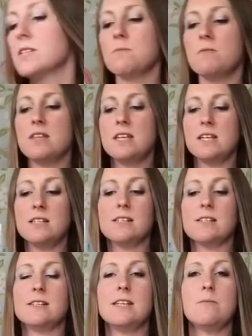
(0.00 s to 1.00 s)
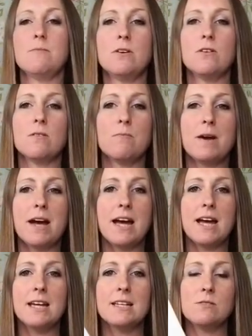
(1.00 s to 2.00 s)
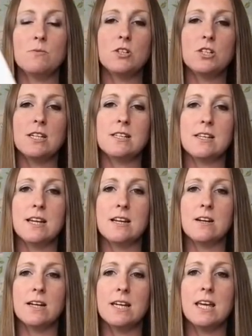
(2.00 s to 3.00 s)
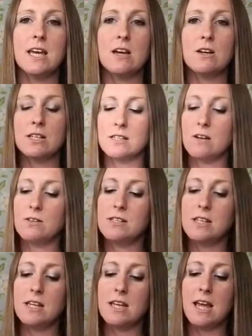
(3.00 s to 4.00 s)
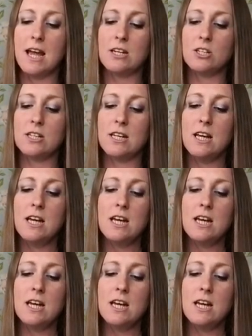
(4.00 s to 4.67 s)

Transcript: some of these Ziploc bags, which they sell in Ikea, because I was thinking actually